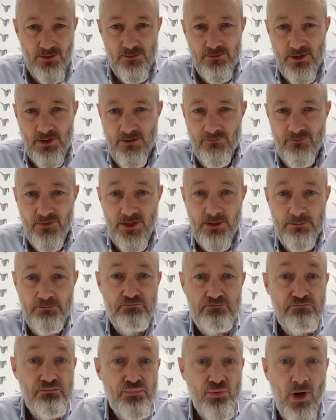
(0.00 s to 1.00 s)
every
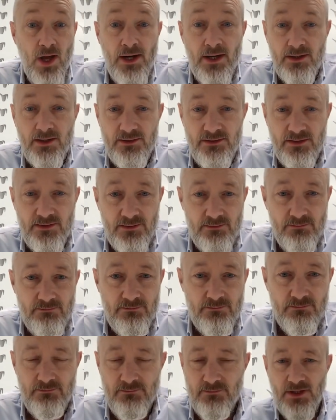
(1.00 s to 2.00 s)
product
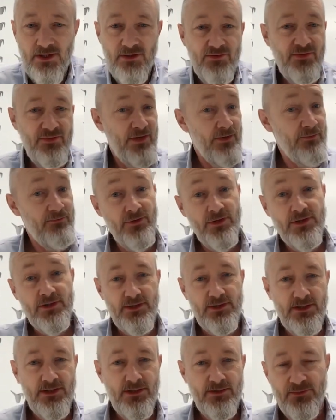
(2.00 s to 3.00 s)
is different
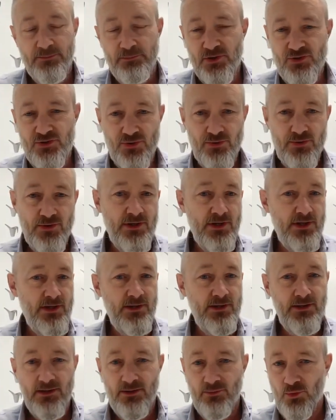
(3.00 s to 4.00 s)
in its
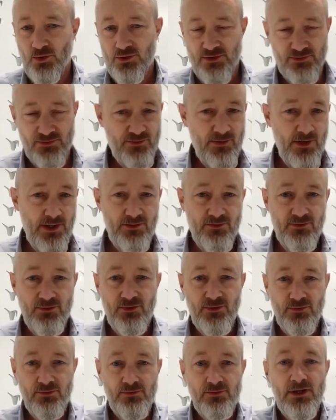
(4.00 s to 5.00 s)
maturity and what you're trying to
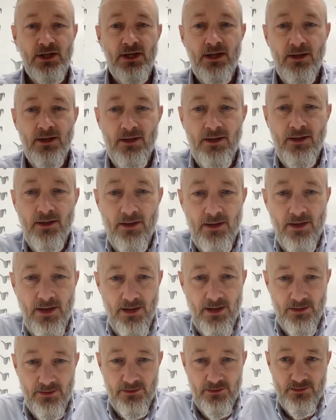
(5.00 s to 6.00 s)
do.
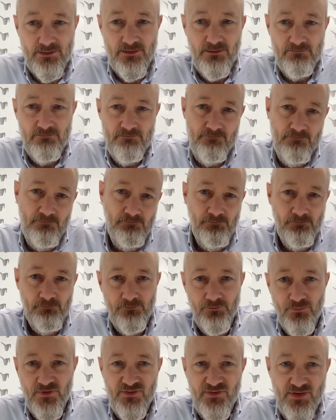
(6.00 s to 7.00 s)
And
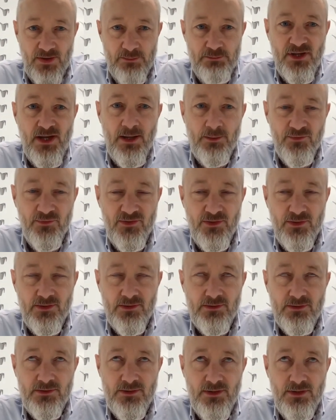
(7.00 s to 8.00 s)
sometimes
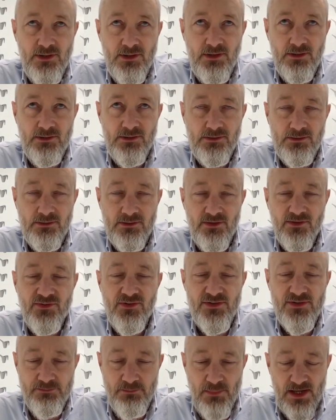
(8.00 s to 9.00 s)
the
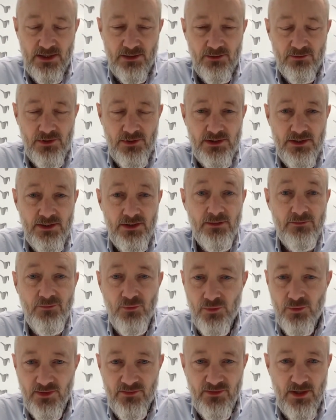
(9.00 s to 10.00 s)
decision-making criteria,
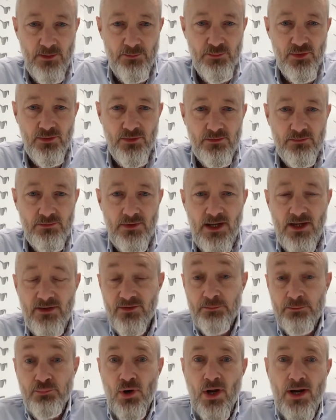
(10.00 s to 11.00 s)
for example, as a
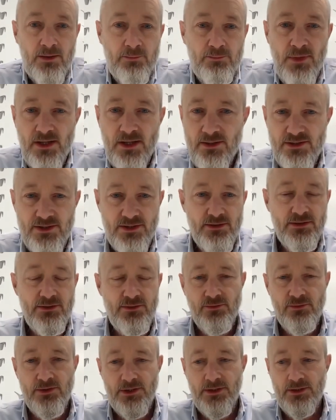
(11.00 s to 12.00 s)
product manager
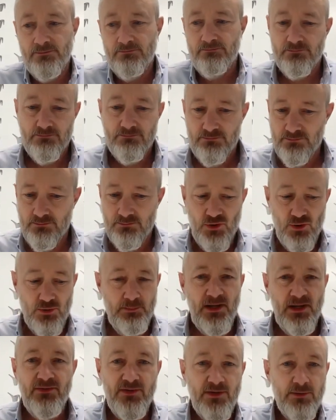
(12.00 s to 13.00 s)
doing your
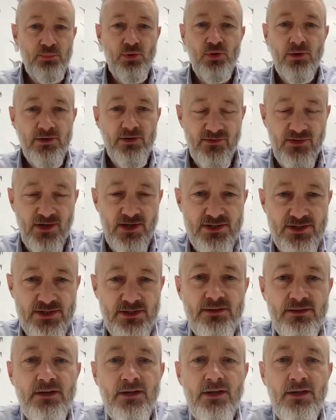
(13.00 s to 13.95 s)
basic prioritization,